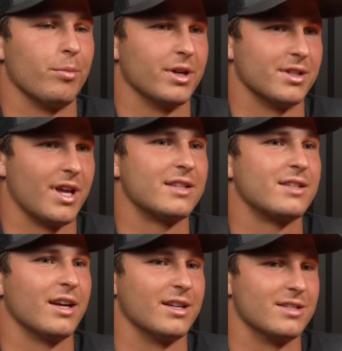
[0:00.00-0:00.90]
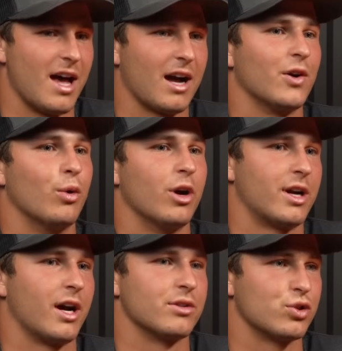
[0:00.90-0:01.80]
because that's exactly what
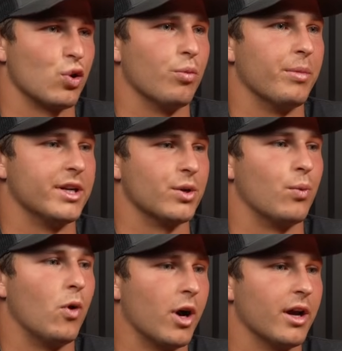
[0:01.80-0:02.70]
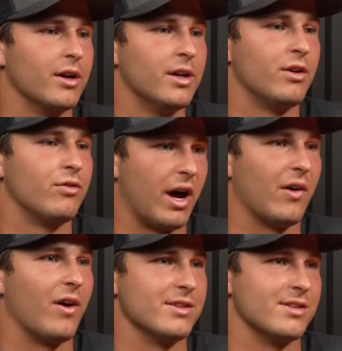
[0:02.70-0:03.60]
kind of sold me to want to
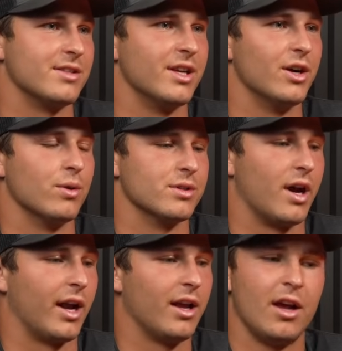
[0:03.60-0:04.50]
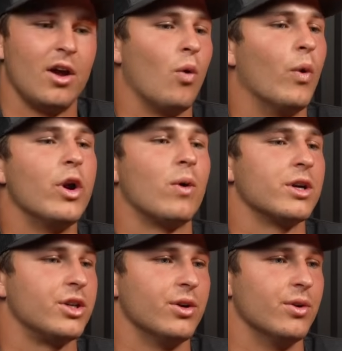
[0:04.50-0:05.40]
finalize this deal was like, we don't
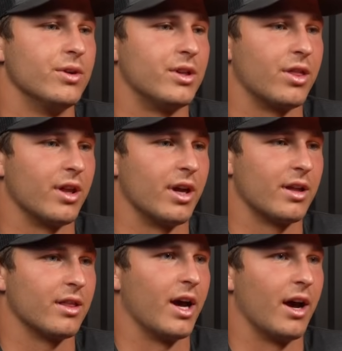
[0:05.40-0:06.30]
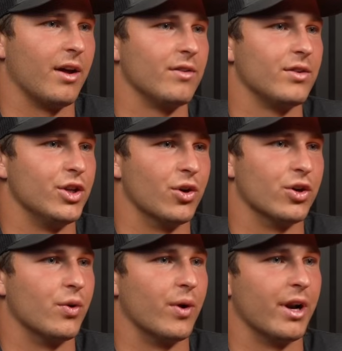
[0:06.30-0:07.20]
want you to think that you're
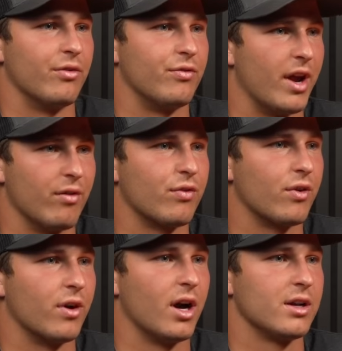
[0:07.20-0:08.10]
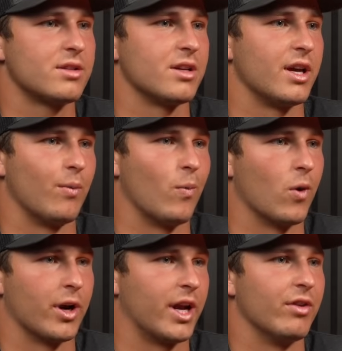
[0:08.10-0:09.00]
doing a favor for us and
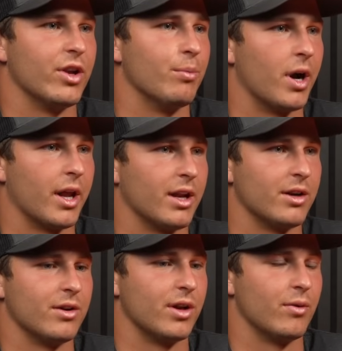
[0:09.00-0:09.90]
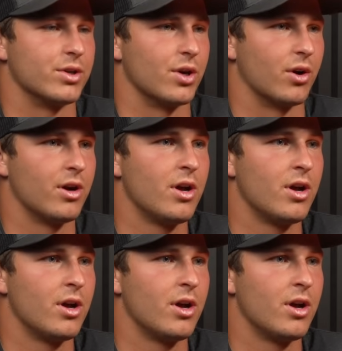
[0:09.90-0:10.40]
we're giving you money in return.